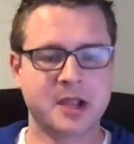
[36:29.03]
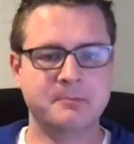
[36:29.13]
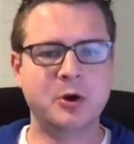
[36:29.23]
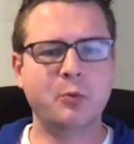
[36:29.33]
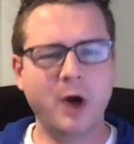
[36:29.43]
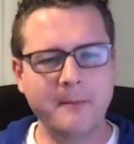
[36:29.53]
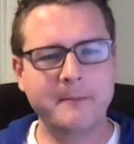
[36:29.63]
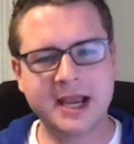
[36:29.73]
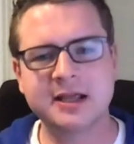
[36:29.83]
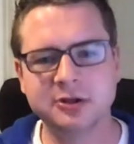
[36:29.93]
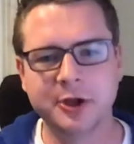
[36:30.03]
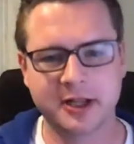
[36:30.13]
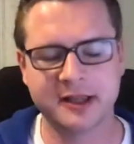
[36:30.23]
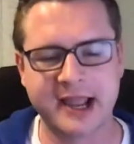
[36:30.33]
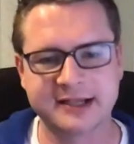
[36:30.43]
But what might it
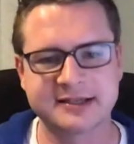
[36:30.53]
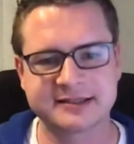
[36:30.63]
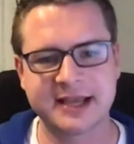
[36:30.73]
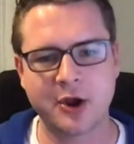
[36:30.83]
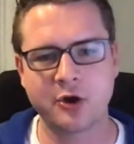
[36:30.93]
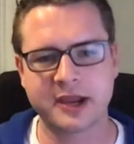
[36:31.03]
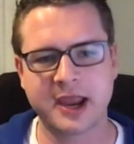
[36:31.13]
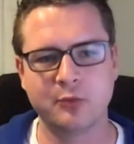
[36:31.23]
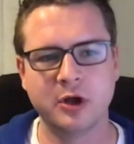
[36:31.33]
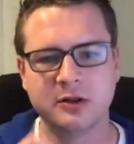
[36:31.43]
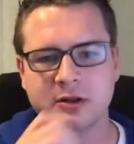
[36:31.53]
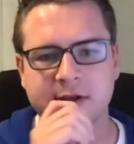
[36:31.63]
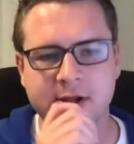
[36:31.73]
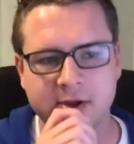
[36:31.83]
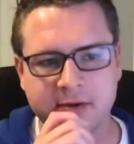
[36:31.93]
look like to say, okay, well,
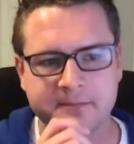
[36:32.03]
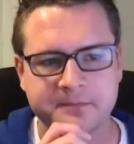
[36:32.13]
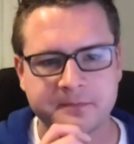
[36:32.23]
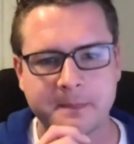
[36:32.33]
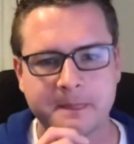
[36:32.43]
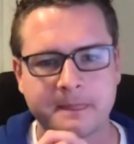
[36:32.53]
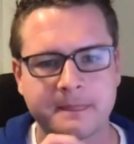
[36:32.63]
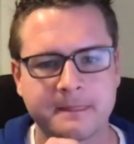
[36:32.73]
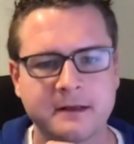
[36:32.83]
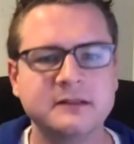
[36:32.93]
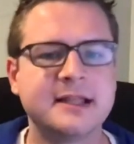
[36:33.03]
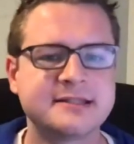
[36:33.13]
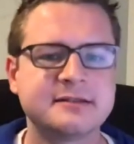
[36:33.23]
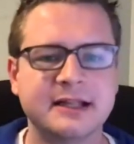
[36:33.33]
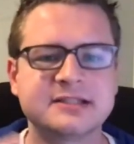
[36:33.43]

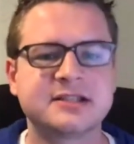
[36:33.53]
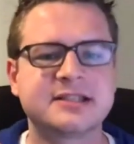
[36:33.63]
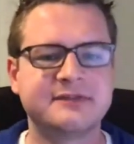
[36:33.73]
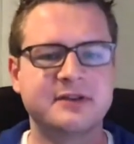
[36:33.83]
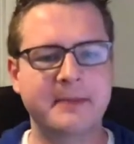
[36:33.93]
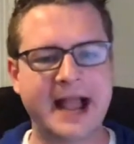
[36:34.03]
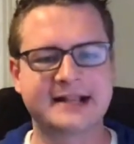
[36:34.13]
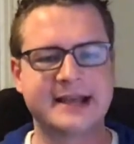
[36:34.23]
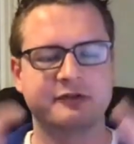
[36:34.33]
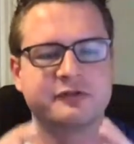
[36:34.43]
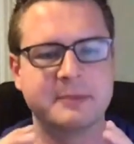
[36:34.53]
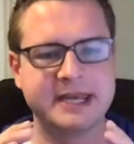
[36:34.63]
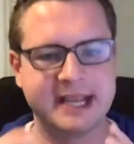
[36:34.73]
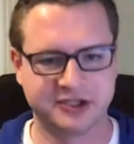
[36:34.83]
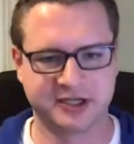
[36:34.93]
let's just even back down from a
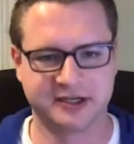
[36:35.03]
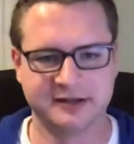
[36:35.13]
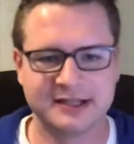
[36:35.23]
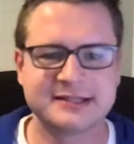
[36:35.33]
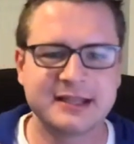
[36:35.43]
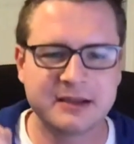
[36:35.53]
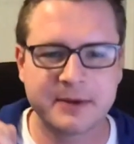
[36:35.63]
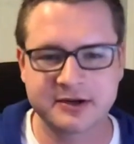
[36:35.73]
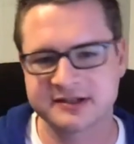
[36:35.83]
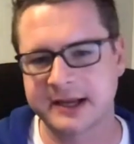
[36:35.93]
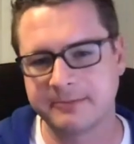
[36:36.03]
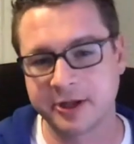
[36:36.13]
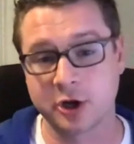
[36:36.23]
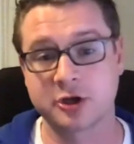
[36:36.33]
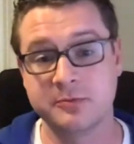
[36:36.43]
nation. Let's think about
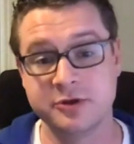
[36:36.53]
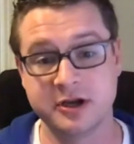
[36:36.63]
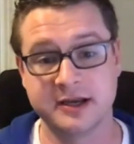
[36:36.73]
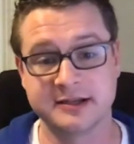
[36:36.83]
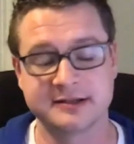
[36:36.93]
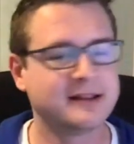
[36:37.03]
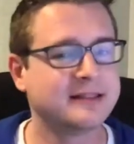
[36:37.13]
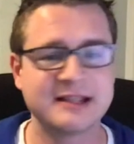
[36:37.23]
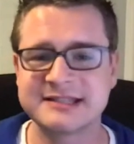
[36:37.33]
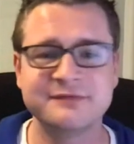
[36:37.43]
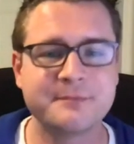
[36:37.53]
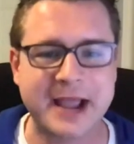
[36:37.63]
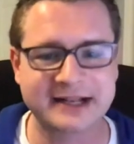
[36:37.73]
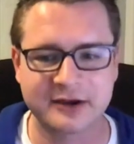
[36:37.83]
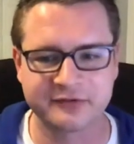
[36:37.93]
discipling our communities. Let's even
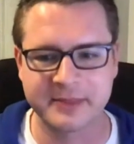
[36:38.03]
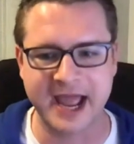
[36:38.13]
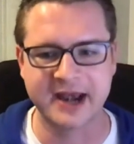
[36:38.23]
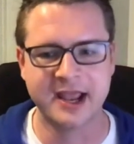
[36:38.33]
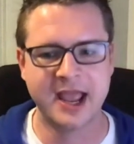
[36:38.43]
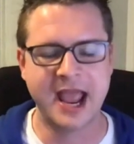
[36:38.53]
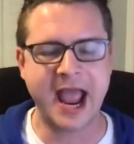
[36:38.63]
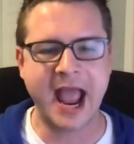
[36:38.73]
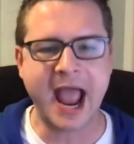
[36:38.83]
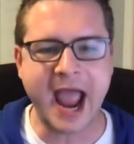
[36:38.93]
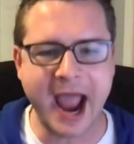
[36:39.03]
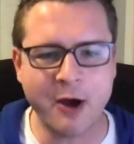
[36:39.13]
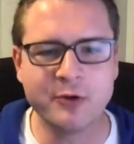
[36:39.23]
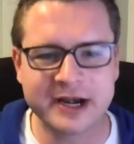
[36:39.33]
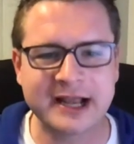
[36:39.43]
back down from that.
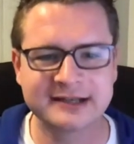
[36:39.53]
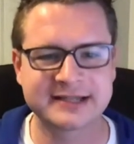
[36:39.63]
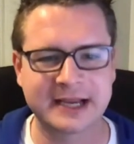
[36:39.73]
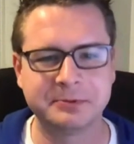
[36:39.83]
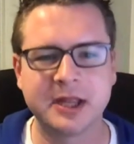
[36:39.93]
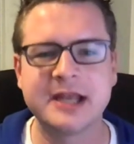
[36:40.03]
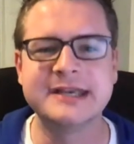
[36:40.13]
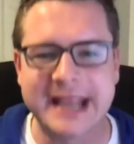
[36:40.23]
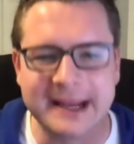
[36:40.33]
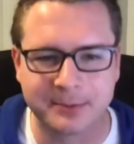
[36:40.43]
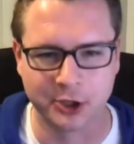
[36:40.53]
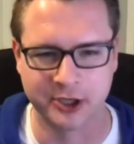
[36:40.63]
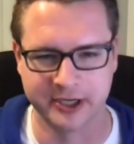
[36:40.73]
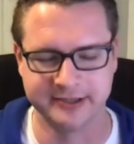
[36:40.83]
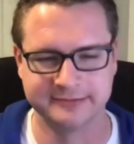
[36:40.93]
How would I disciple a
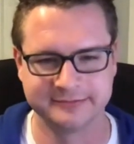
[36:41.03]
neighborhood?